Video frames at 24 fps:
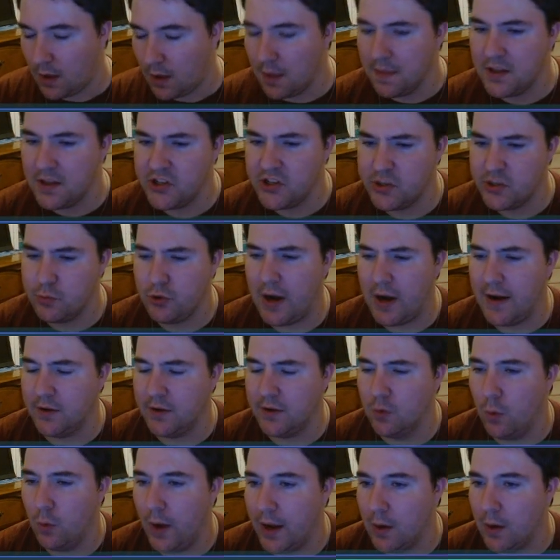then subtract
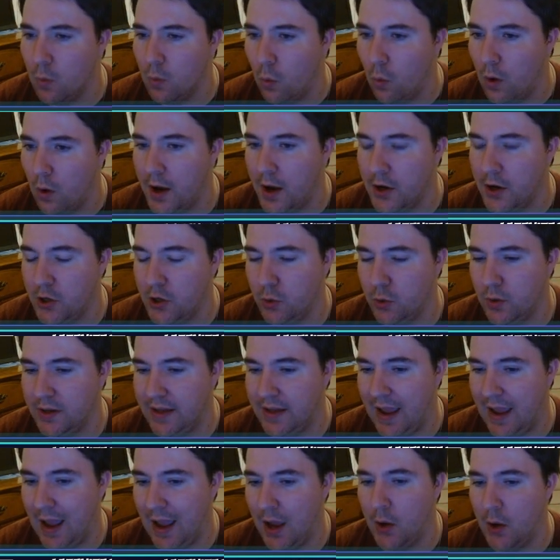away 1 to
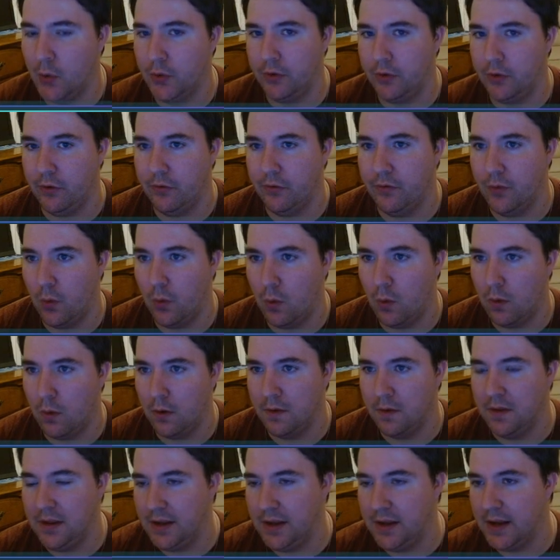account for
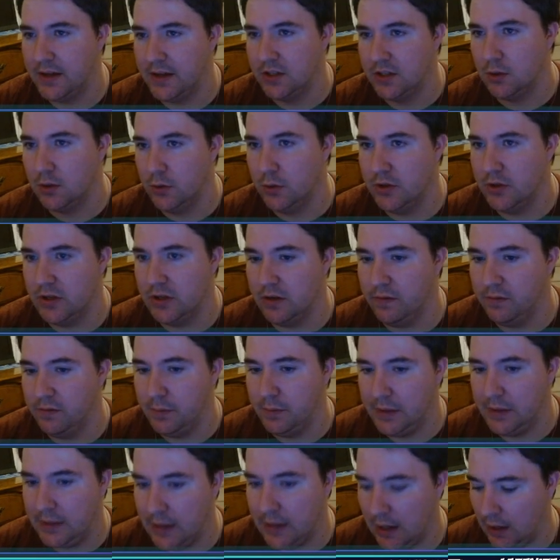the exclusive
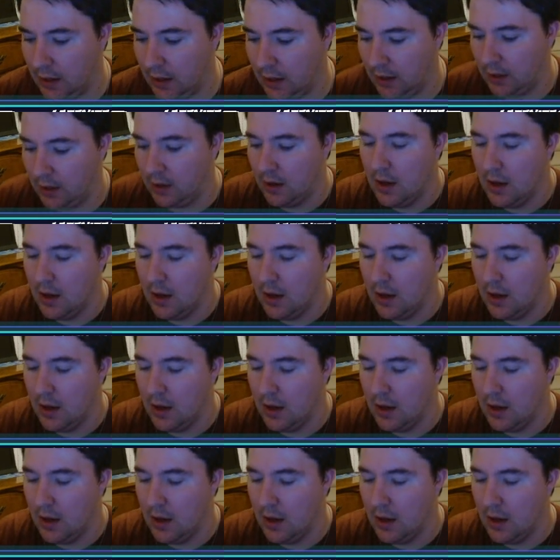beginning.